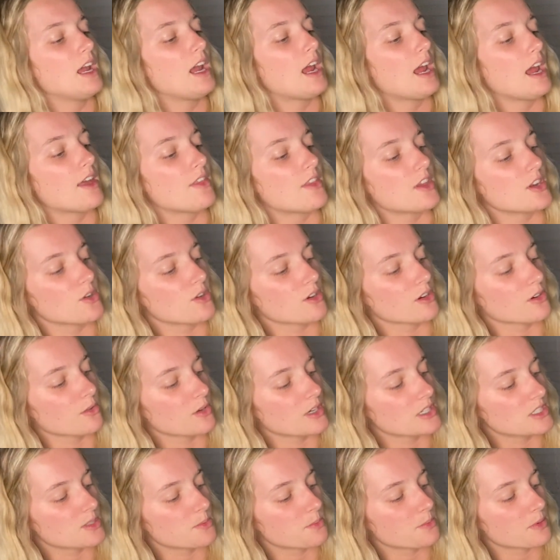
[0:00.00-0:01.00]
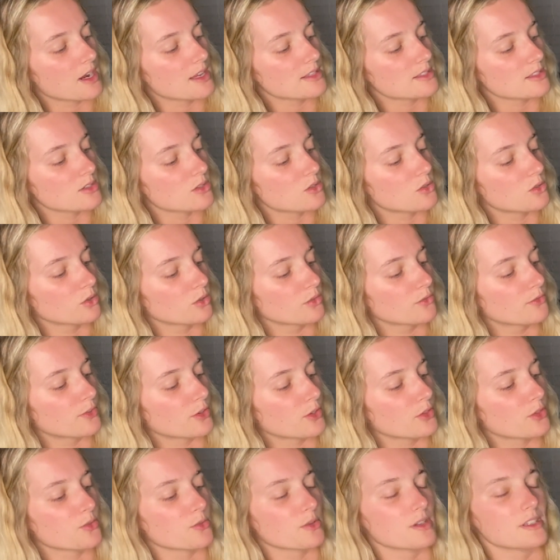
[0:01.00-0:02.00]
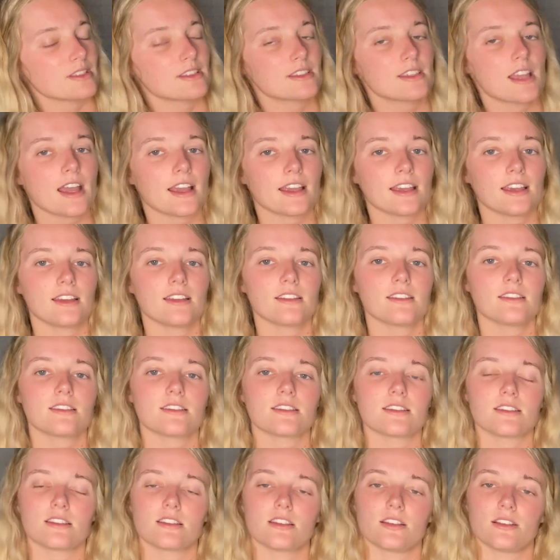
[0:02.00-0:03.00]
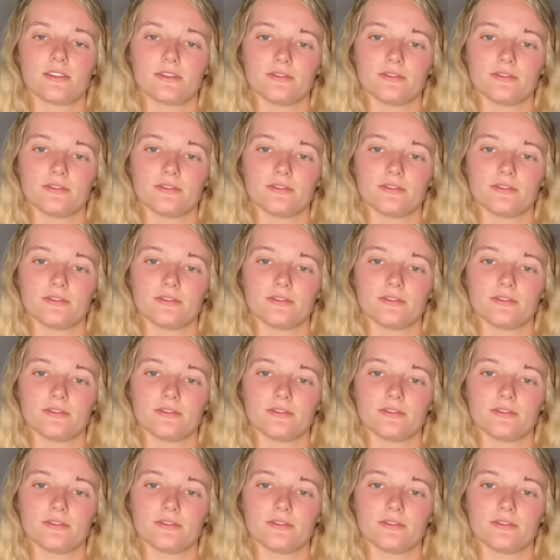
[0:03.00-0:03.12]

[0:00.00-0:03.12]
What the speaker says: and then you're going to press and hold for 3 seconds.